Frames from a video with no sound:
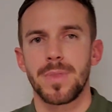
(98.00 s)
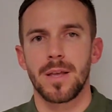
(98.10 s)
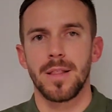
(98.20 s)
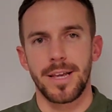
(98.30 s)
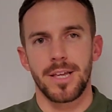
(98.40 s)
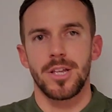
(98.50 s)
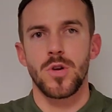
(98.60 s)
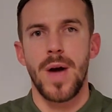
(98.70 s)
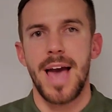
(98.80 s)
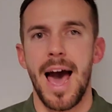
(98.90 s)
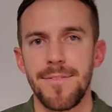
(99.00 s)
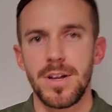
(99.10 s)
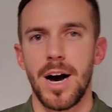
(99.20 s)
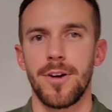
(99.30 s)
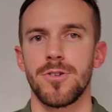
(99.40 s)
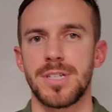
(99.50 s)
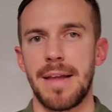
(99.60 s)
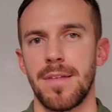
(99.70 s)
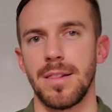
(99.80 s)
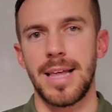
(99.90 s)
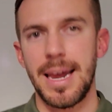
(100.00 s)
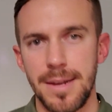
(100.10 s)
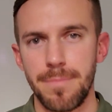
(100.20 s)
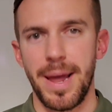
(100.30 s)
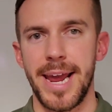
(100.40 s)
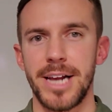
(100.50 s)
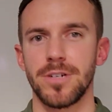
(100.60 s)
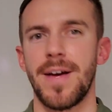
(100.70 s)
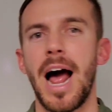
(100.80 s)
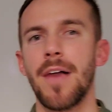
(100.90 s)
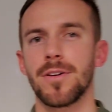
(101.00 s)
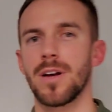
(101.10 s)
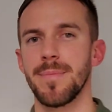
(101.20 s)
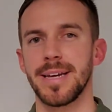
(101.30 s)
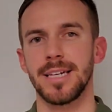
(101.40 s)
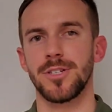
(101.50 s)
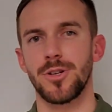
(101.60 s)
like you have to understand the landing page of how they're coming in